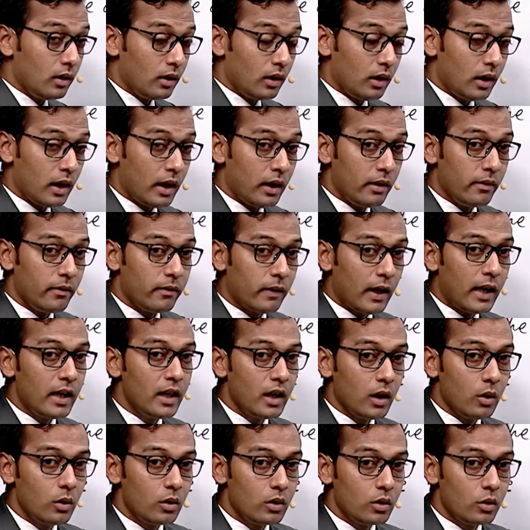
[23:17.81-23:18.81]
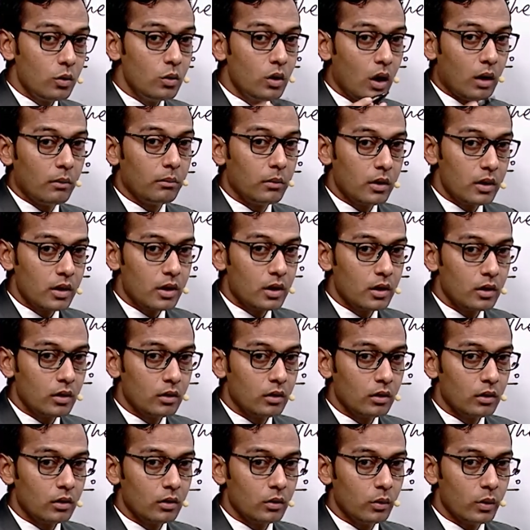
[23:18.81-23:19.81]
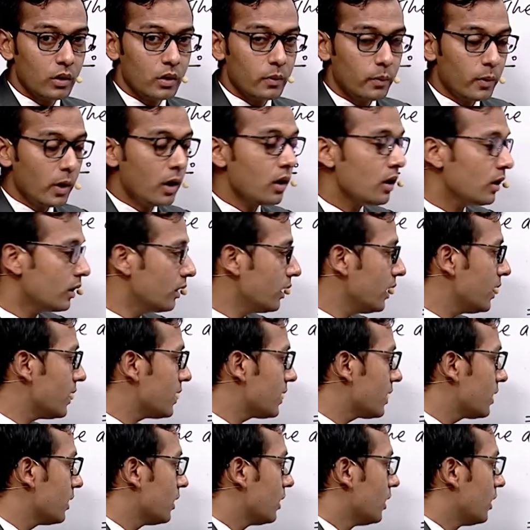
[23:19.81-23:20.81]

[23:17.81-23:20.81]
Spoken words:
and find out two numbers whose product is